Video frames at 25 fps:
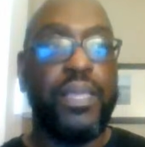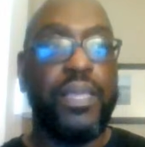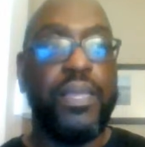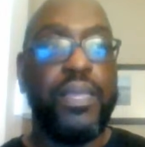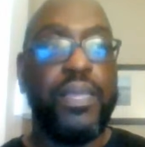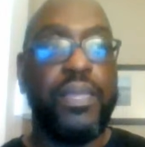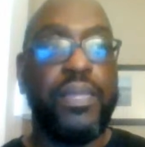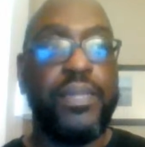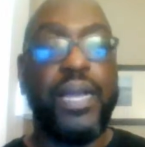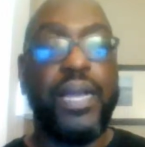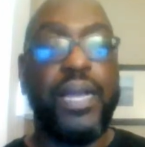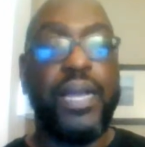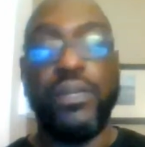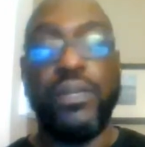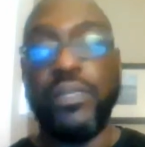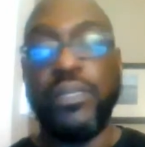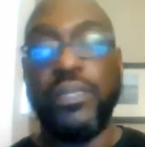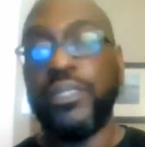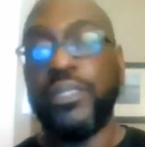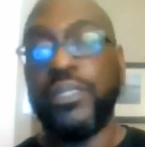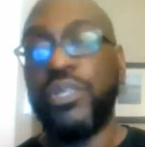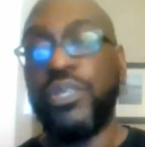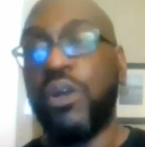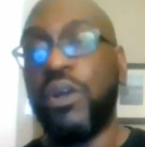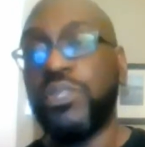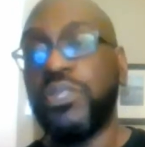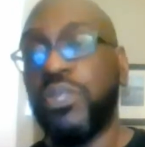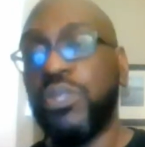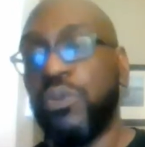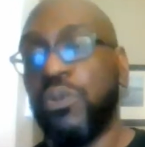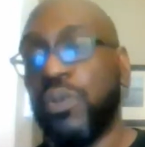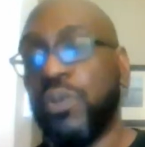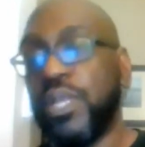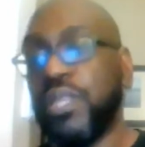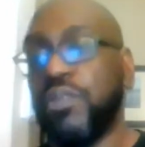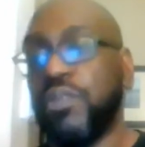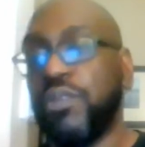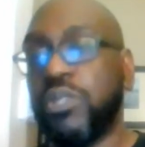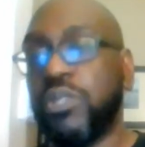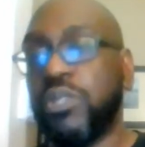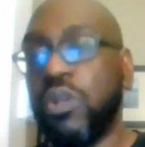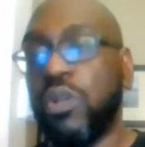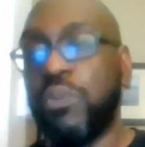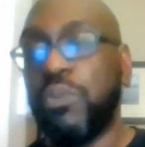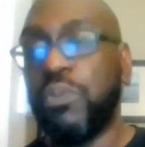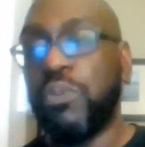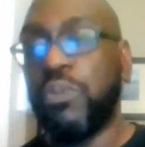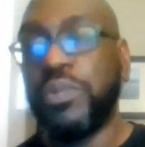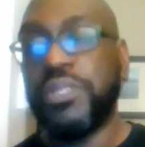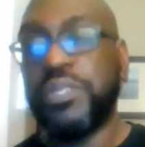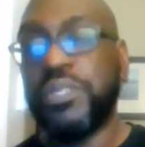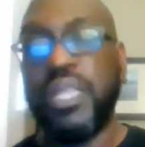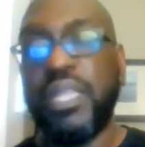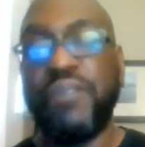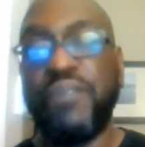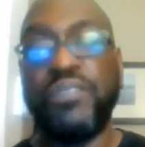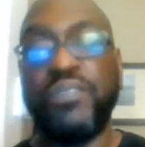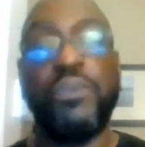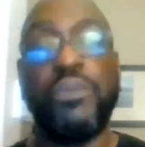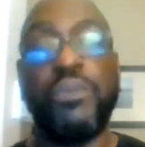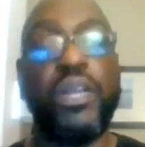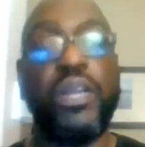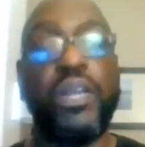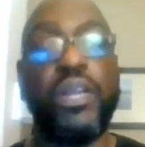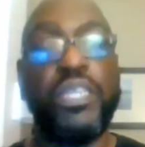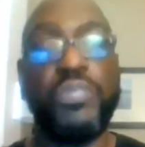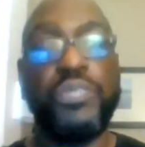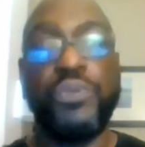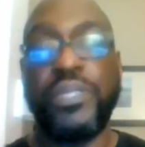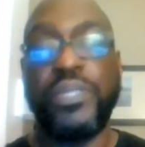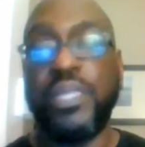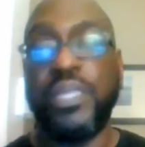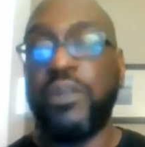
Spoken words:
Now, you also want to use load boards to leverage market swings.